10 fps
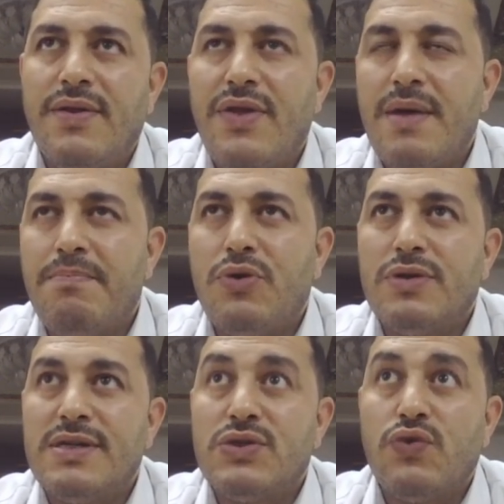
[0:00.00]
the
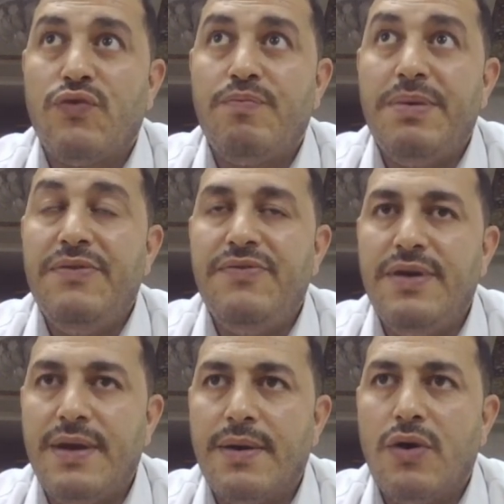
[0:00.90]
importance of
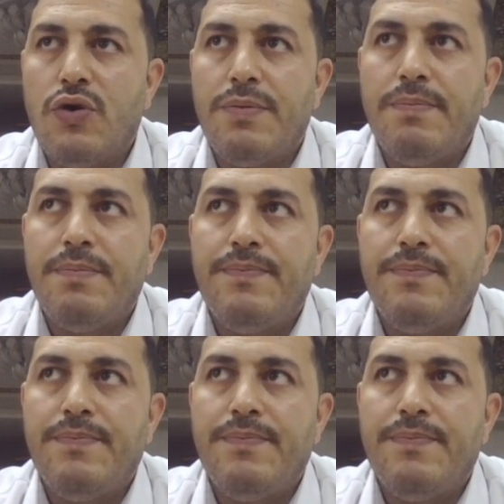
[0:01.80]
PV or